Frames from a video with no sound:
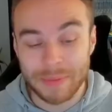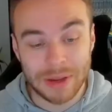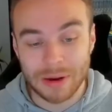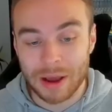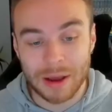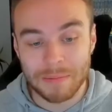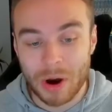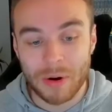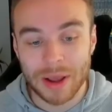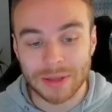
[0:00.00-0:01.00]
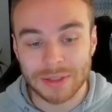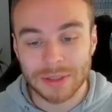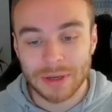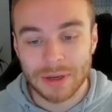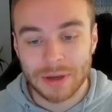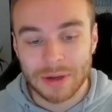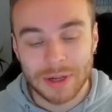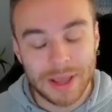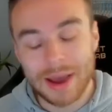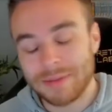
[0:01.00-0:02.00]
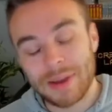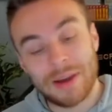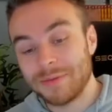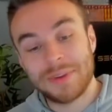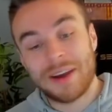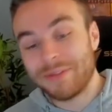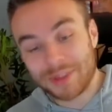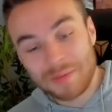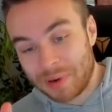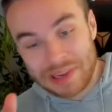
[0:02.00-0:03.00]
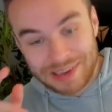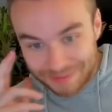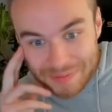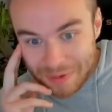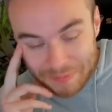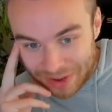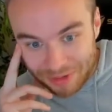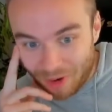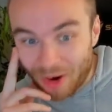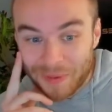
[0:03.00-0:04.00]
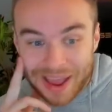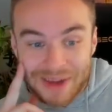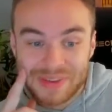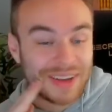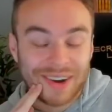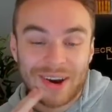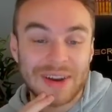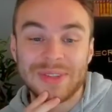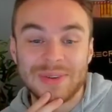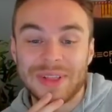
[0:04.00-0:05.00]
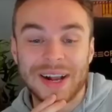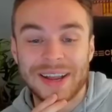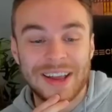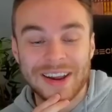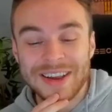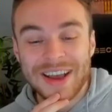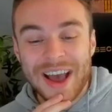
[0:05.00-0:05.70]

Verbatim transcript: I mean, Mahrez, yeah, I've just completely been wrong about everything. I can't even do that, can I?